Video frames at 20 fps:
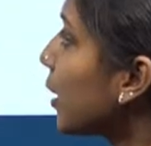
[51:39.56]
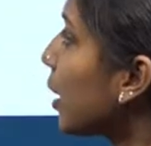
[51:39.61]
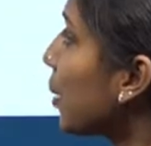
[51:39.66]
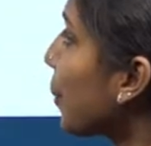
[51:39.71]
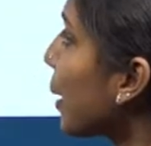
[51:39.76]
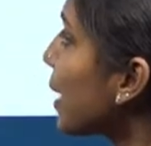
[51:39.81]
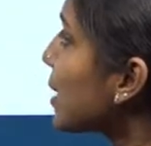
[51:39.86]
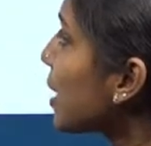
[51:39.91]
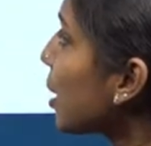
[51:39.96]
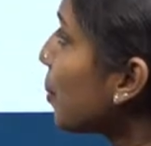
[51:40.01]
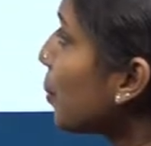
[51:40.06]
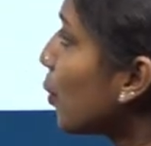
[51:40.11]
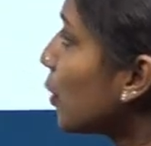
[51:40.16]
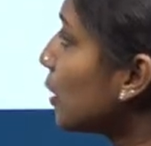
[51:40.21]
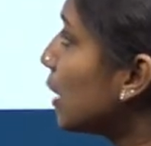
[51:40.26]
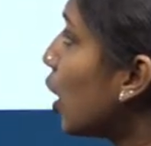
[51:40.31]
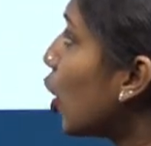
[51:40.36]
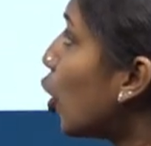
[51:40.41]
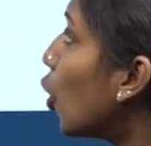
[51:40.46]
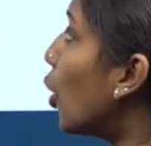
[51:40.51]
the remainder
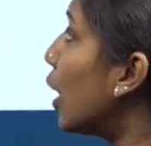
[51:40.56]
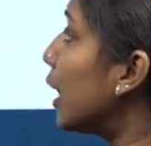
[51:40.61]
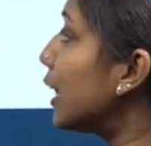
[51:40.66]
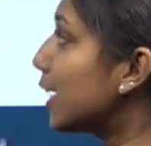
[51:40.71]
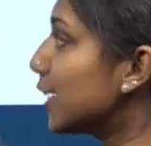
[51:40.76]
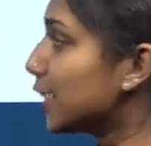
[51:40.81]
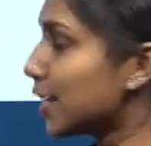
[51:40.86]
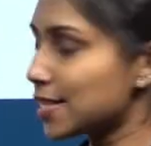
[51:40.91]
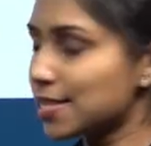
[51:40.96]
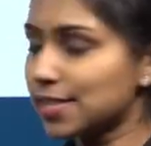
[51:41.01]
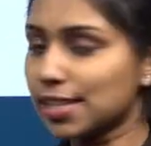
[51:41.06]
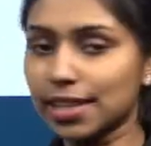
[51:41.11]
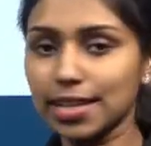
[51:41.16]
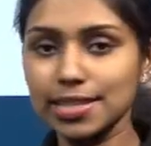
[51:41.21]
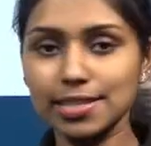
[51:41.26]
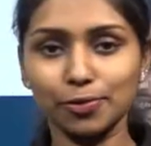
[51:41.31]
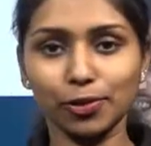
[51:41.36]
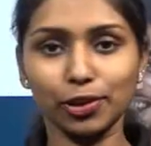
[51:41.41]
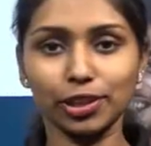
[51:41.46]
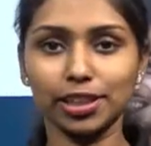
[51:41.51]
about the All India test
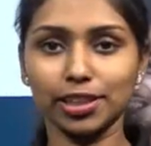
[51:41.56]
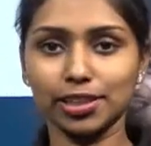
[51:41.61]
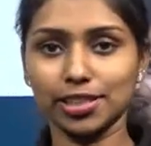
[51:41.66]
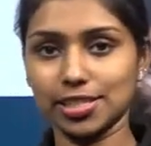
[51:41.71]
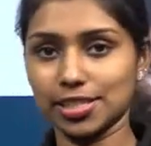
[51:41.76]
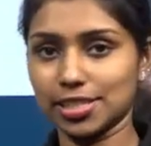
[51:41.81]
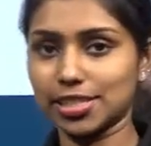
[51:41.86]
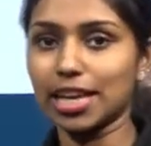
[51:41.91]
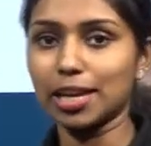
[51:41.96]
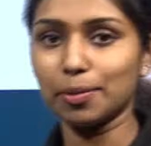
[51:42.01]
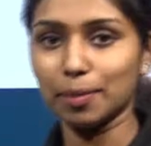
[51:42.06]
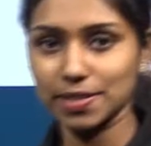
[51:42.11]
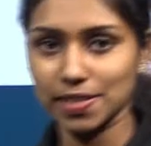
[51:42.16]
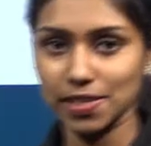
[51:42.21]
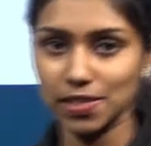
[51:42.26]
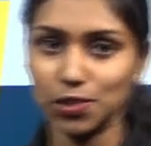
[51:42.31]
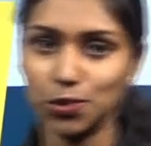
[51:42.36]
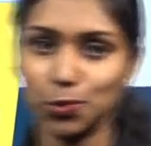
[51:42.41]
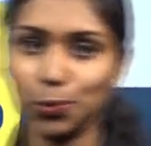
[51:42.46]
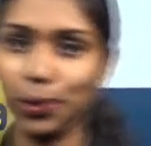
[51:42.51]
series for the JEE Main Session